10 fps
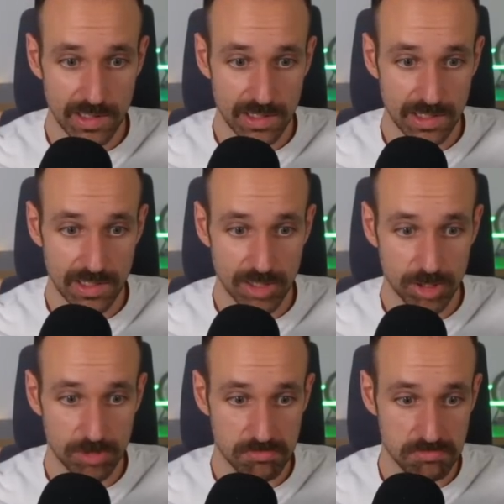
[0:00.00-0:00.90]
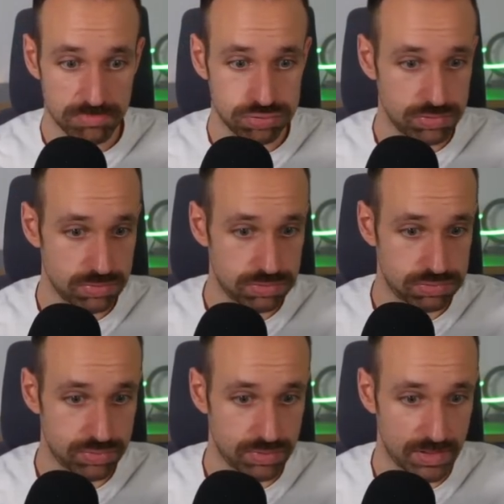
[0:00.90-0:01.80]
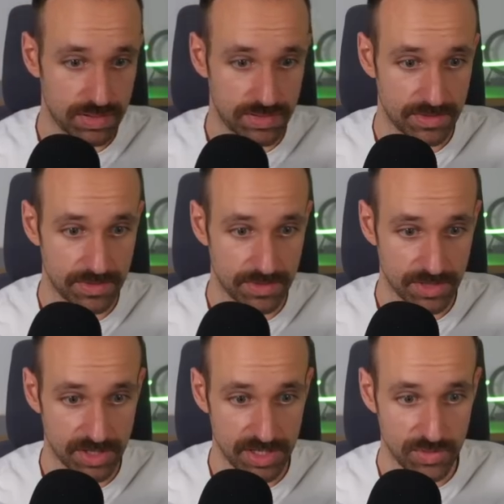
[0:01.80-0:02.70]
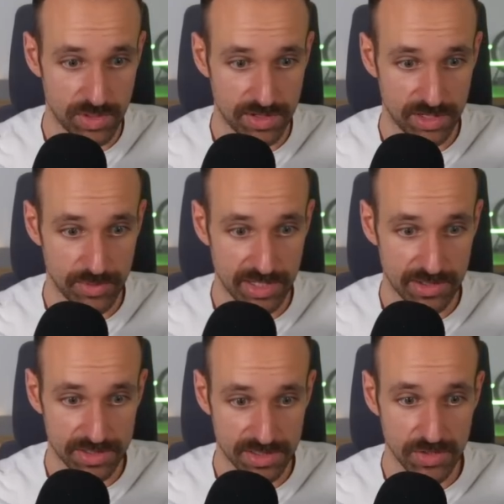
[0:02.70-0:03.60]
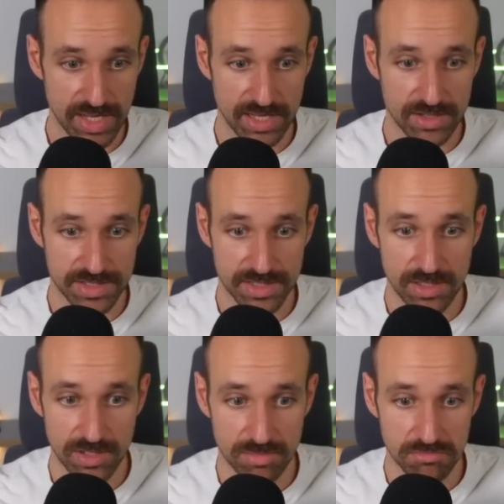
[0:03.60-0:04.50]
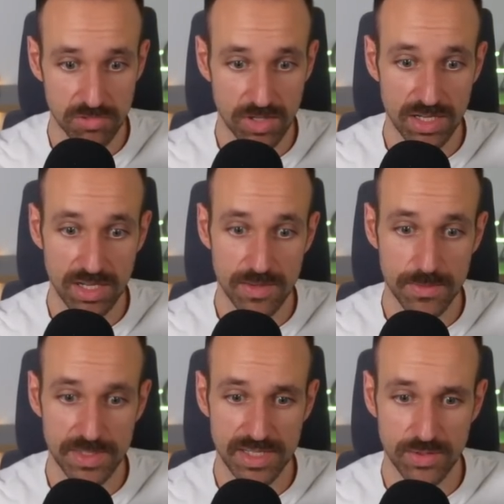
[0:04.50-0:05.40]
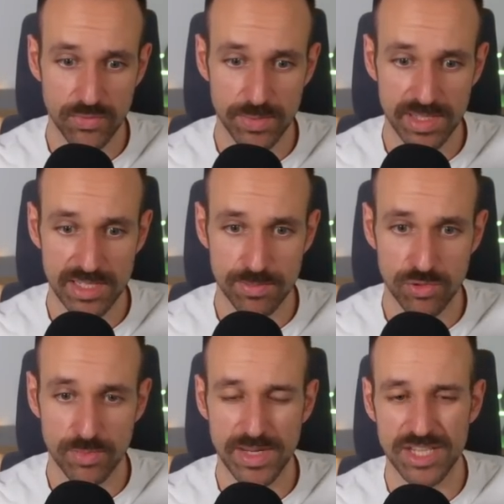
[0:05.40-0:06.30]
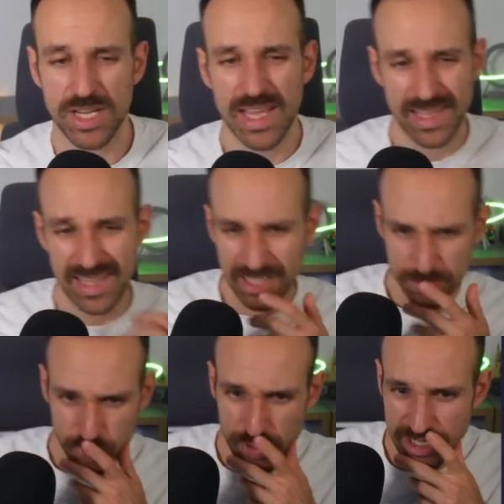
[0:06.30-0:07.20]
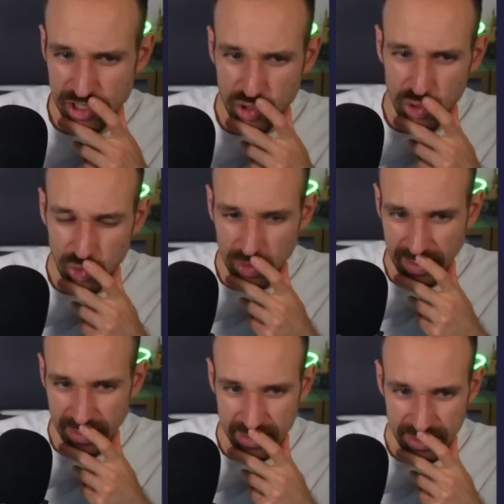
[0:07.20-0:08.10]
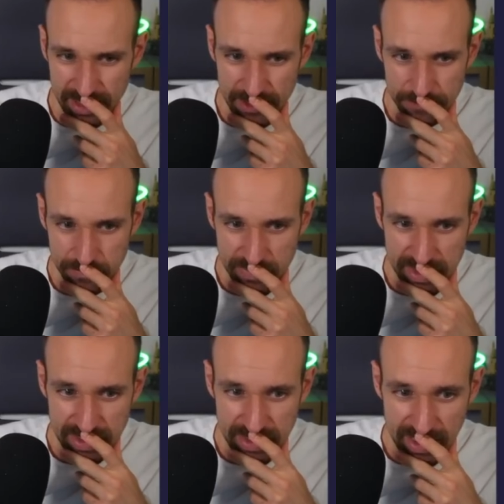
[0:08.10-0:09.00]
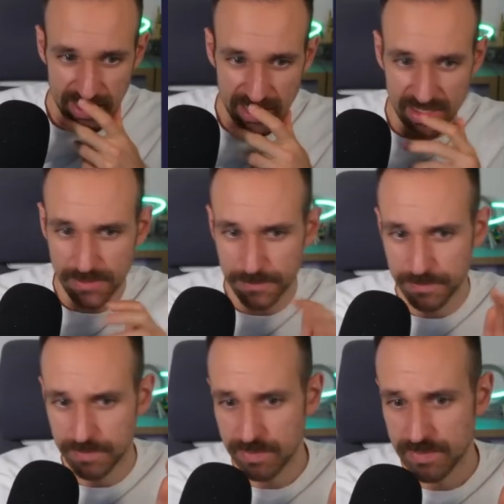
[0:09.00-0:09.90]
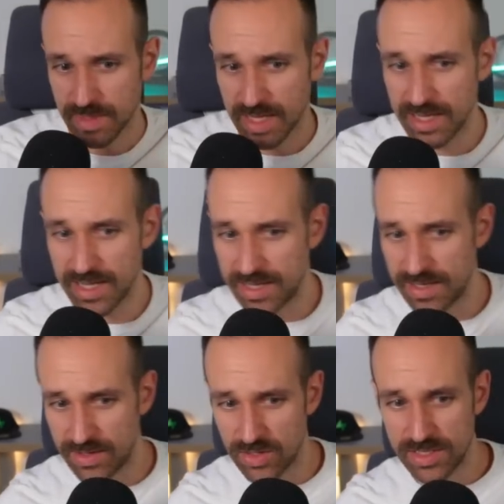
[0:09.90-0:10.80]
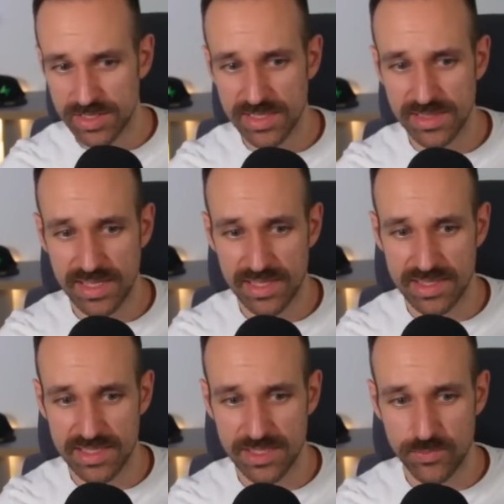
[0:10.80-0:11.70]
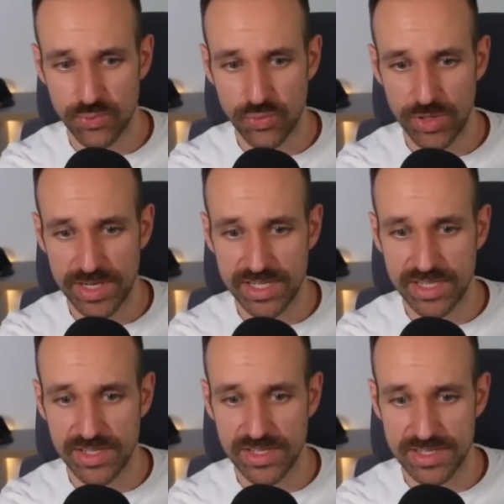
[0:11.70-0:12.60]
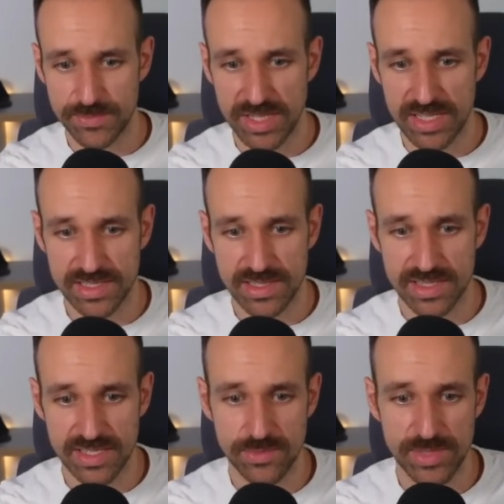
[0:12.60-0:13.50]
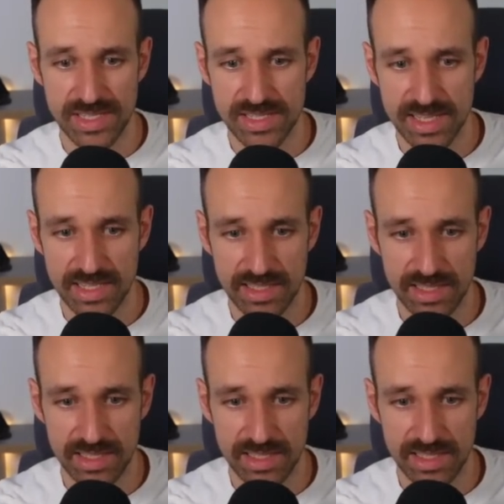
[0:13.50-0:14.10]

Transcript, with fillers: Um, okay, where are my locks? Oh yeah, here's the lock. Um, it's coming from the explore page. That is pretty cool, I think. Um, I honestly think this is pretty good because this gives me exactly